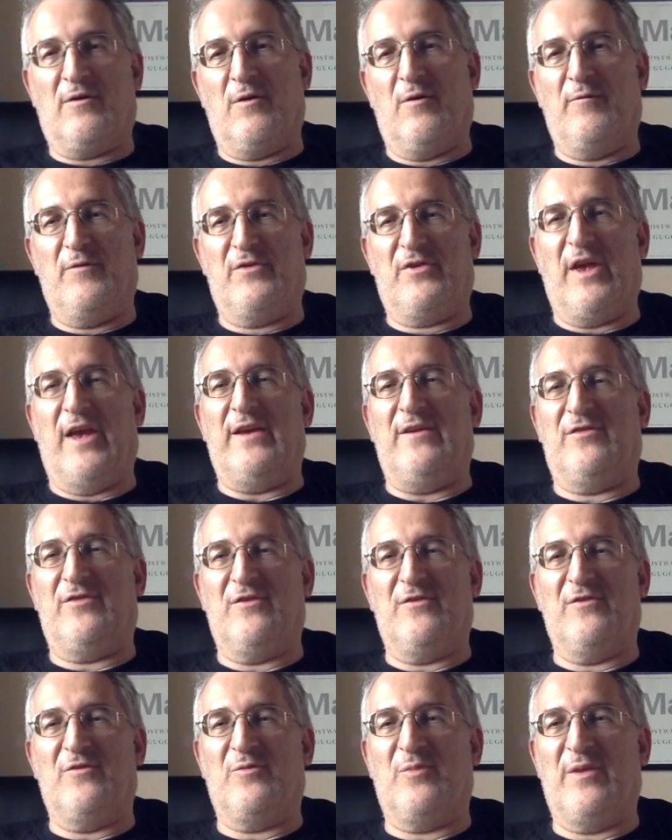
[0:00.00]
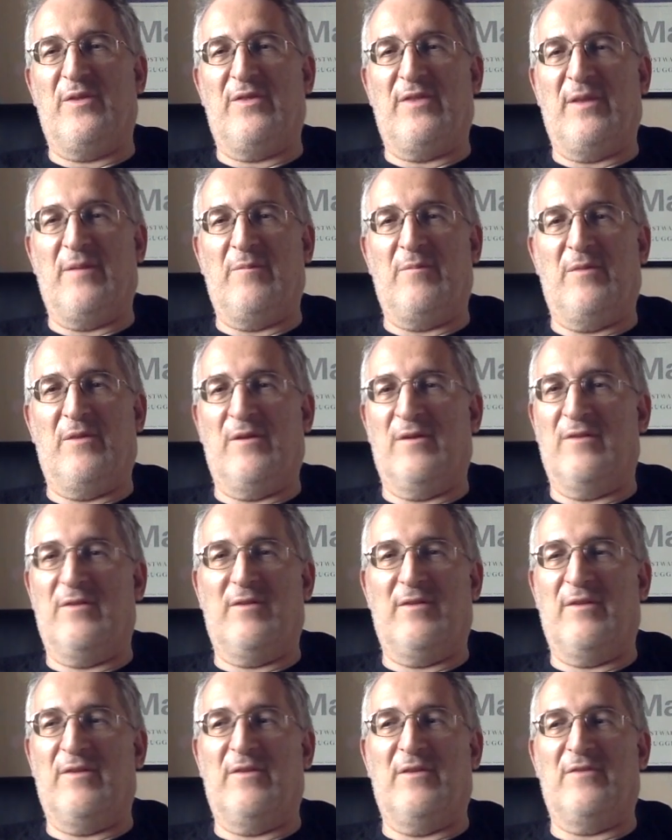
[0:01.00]
conversations with him that,
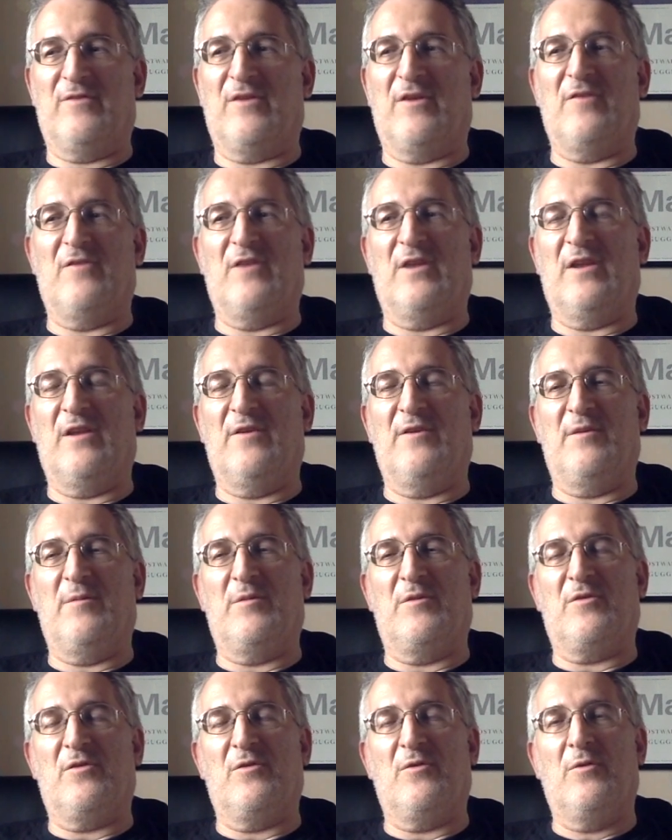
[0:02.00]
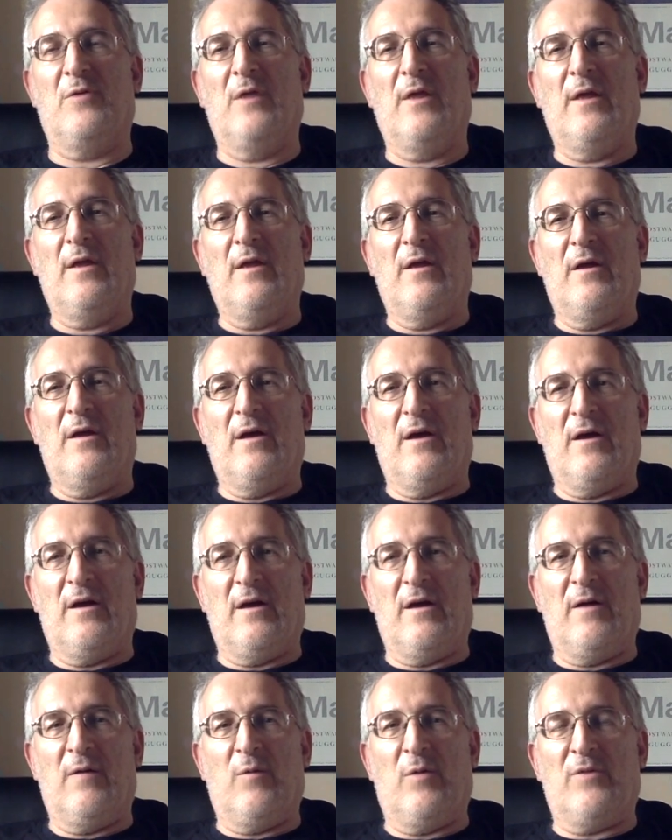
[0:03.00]
that, that, don't include him at all,
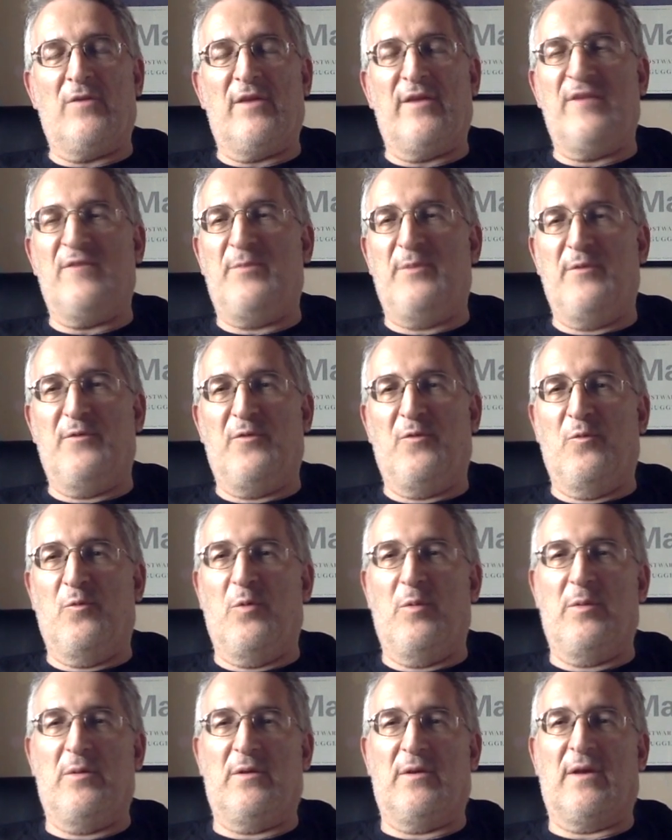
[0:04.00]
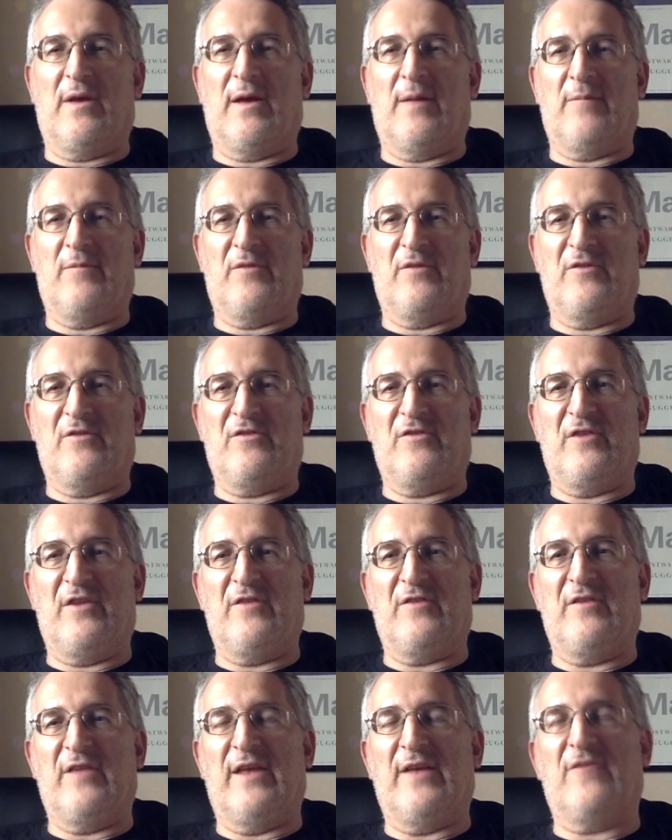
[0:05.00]
uh, one day this beautiful woman comes and
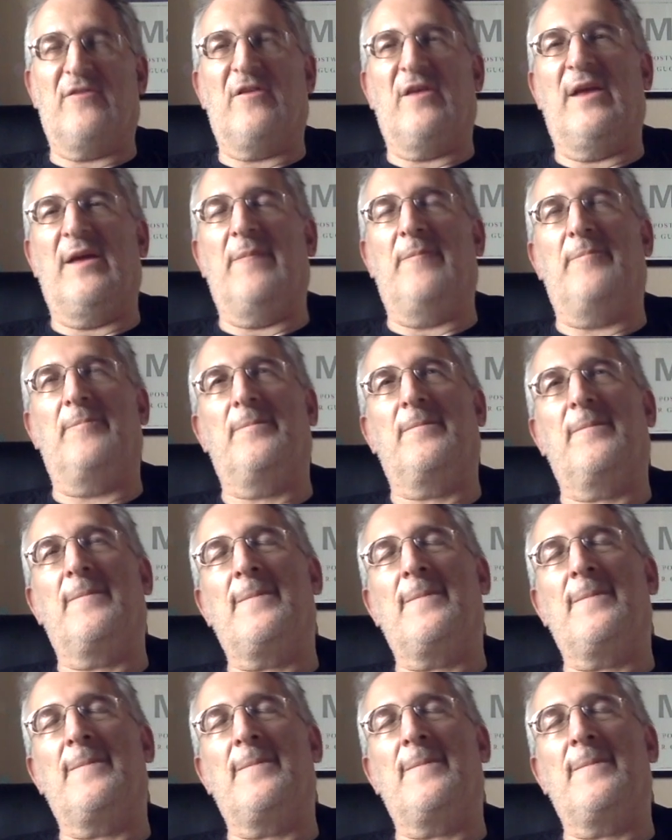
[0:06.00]
sits next to him.